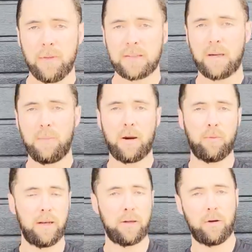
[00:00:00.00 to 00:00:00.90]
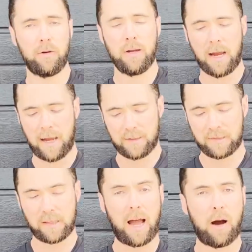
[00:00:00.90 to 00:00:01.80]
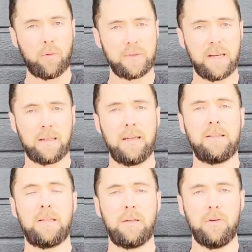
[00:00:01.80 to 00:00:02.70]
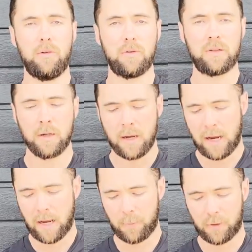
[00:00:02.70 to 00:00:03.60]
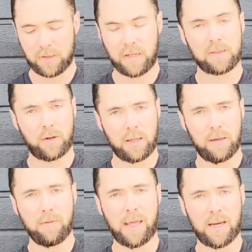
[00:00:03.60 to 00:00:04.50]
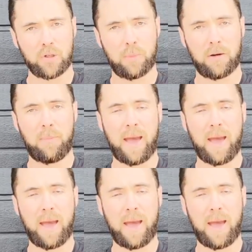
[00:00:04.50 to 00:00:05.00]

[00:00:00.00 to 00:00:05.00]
this can be a really good style or technique to use, because it is going to give you that extra bit of